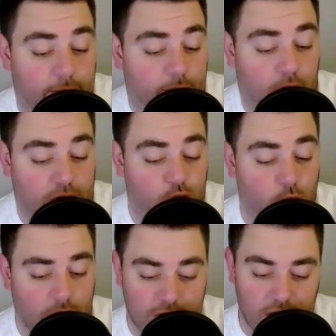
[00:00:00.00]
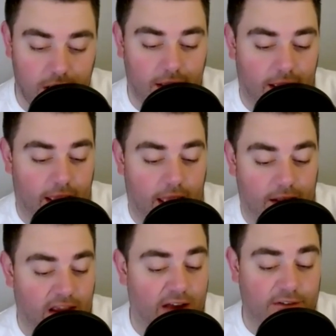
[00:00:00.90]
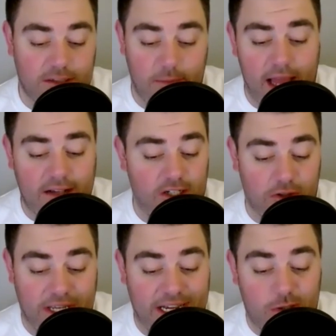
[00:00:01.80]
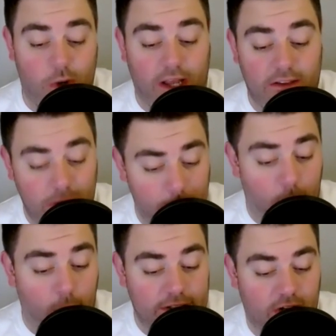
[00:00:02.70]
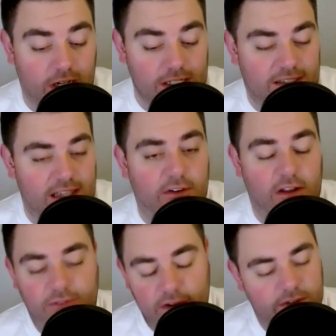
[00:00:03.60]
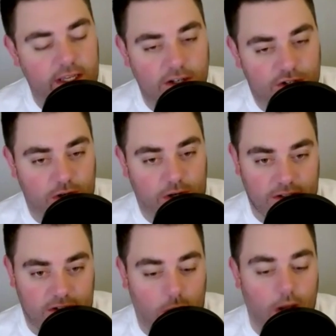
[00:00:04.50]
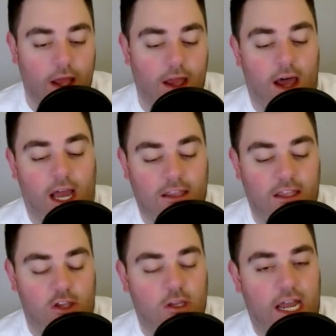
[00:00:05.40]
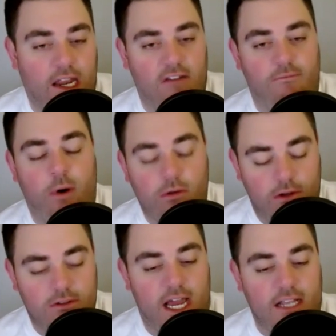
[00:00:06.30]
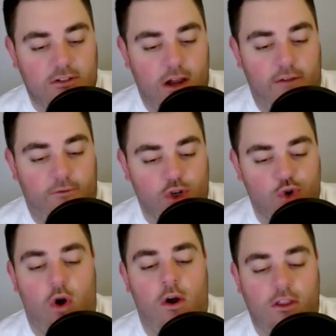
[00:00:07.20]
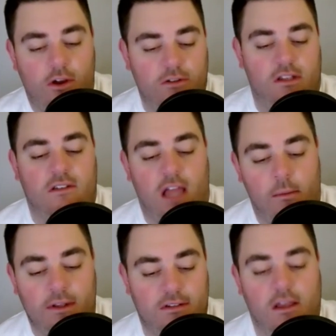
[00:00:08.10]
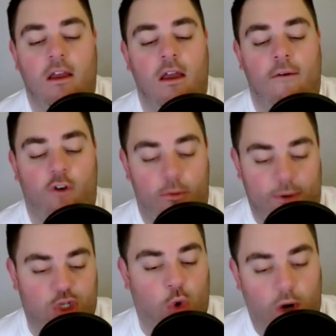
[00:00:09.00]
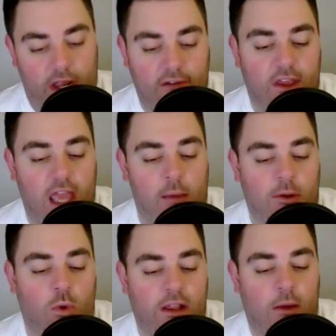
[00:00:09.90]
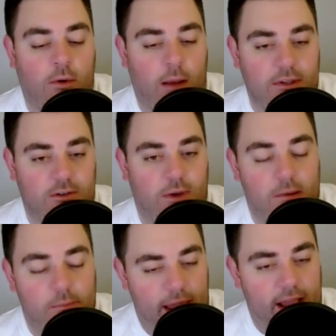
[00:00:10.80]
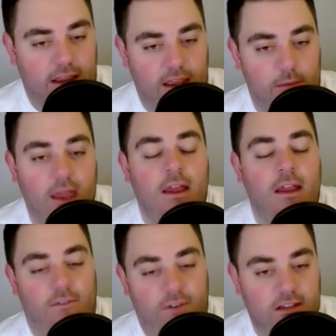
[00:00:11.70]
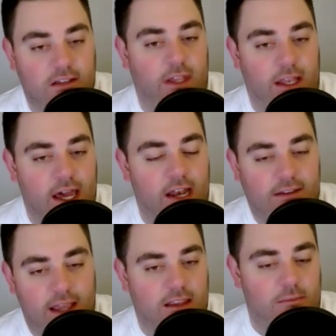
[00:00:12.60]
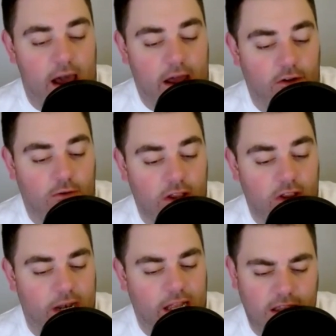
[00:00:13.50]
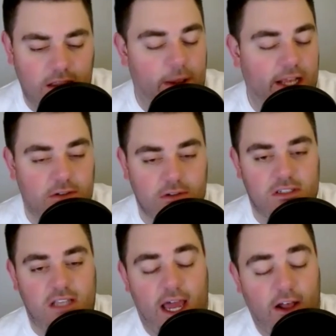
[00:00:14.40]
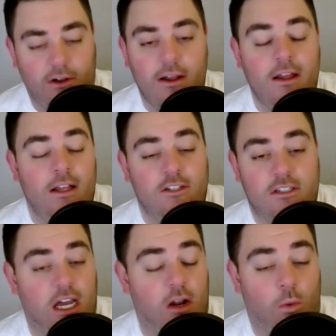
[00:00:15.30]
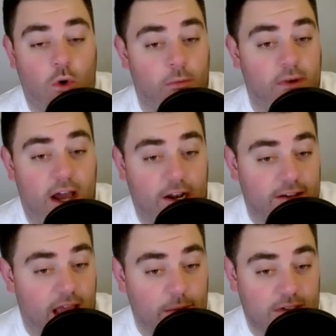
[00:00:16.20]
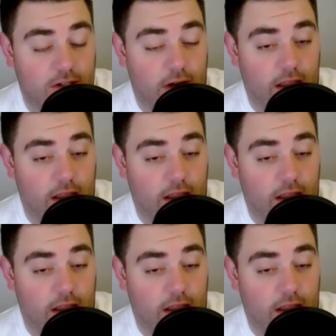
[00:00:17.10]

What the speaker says: Paul George. And Tyrese Maxey only had 22 points on 7 of 15 shooting. So I think you got to give both those guys credit for drawing those assignments for the majority of the game and the way they were able to impact them defensively and kind of take them out of their rhythm. And I think the Pacers' style just kind of wore them down at times too.